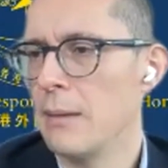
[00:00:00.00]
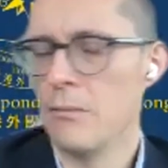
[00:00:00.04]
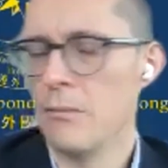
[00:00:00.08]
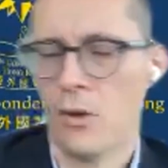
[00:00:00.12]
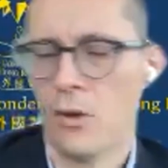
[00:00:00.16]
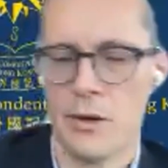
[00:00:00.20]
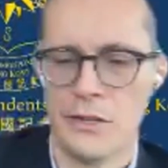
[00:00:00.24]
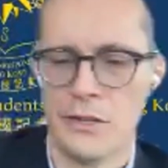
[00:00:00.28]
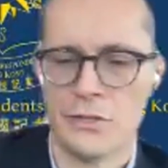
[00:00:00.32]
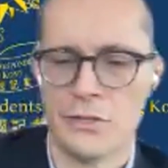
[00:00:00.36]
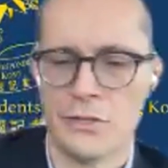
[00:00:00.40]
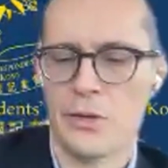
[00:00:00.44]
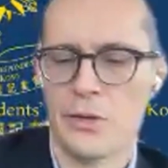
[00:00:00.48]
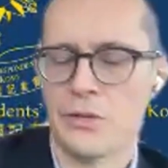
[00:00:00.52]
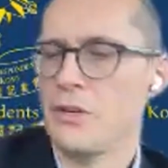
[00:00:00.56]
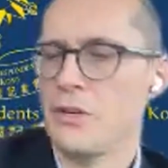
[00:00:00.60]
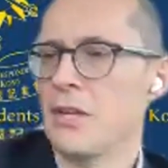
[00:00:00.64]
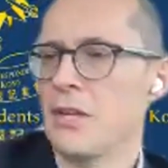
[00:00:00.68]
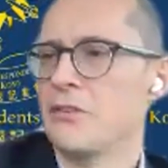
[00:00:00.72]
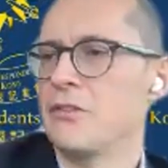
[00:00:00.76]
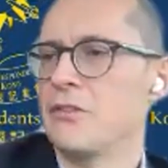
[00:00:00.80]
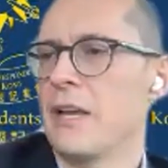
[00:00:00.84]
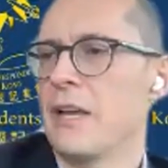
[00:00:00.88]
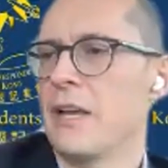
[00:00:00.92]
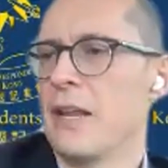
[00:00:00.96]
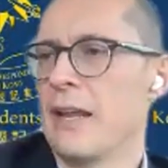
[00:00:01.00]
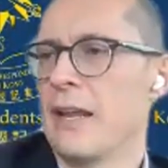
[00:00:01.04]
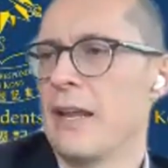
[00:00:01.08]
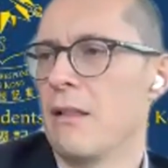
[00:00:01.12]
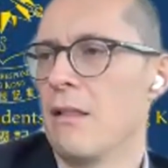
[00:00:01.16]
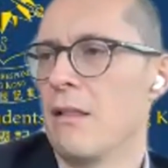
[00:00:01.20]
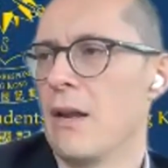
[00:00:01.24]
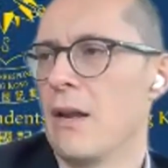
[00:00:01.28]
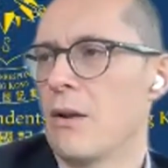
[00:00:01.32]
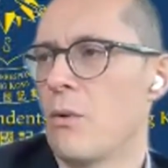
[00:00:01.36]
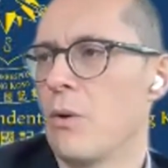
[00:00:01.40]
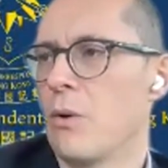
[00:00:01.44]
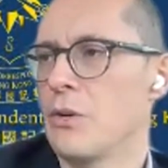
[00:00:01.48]
audience question, actually getting a
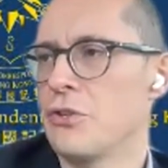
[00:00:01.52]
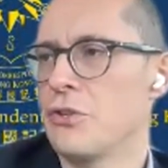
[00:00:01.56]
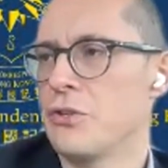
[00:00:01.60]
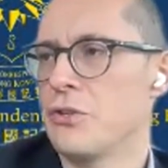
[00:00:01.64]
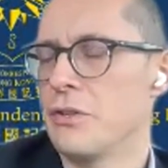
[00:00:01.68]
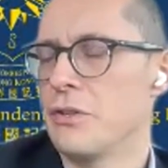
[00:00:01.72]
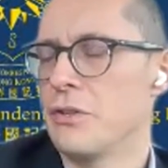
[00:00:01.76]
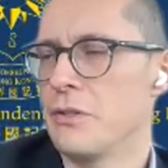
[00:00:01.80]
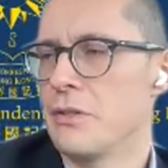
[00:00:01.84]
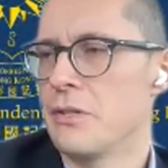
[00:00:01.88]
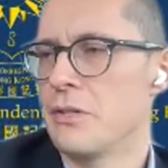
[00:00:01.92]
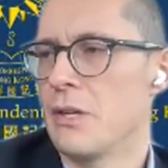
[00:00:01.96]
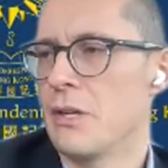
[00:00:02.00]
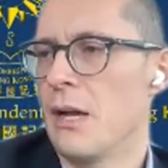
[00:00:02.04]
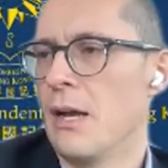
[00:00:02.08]
lot of questions